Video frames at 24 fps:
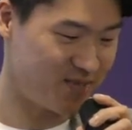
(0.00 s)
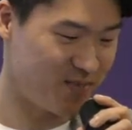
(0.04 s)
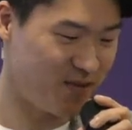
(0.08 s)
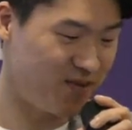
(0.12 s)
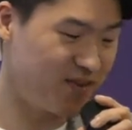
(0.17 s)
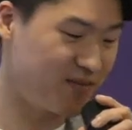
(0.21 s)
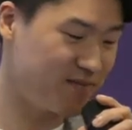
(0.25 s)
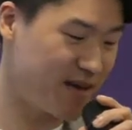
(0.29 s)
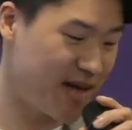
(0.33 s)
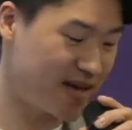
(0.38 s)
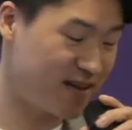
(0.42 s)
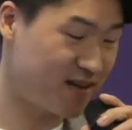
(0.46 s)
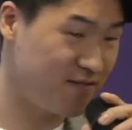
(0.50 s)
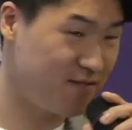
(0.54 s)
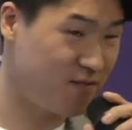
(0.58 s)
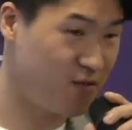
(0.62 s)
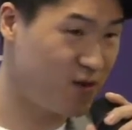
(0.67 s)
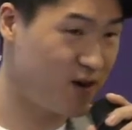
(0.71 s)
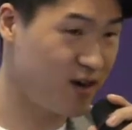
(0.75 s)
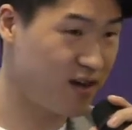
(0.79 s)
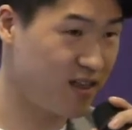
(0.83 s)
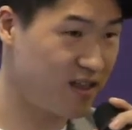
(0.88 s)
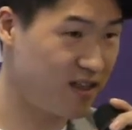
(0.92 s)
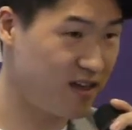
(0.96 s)
moving back and
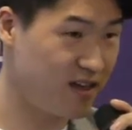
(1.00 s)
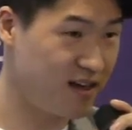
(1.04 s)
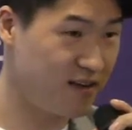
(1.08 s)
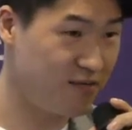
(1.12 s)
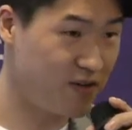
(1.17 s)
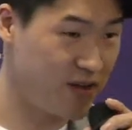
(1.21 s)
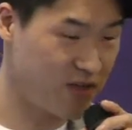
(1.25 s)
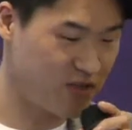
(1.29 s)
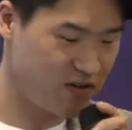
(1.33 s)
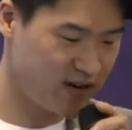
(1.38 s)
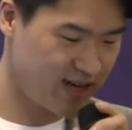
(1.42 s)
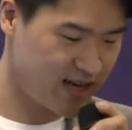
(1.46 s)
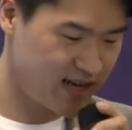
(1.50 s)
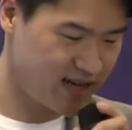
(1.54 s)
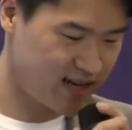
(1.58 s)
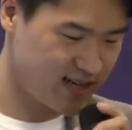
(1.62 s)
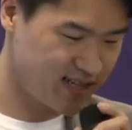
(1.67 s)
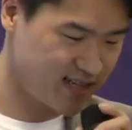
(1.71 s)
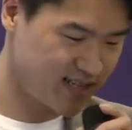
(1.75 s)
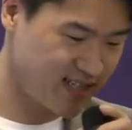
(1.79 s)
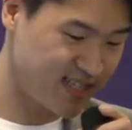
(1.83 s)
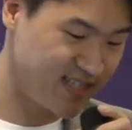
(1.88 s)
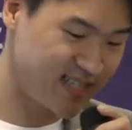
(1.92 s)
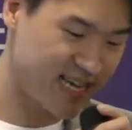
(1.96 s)
forth every 3
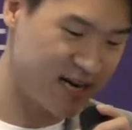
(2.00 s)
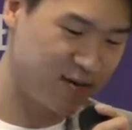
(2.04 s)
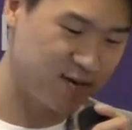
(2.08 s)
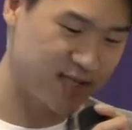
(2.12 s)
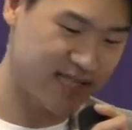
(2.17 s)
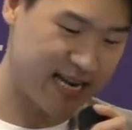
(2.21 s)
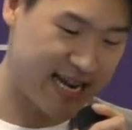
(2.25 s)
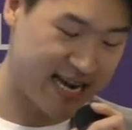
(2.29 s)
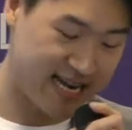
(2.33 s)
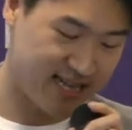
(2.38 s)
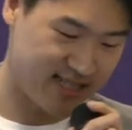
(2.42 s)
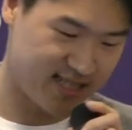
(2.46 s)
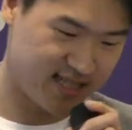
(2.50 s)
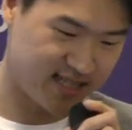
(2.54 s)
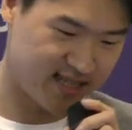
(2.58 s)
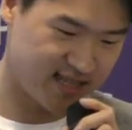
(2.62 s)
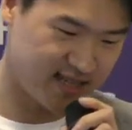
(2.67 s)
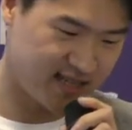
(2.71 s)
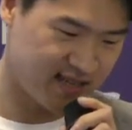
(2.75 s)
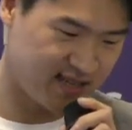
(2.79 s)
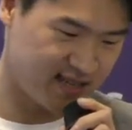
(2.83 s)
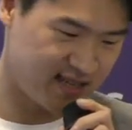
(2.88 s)
years since I was 8.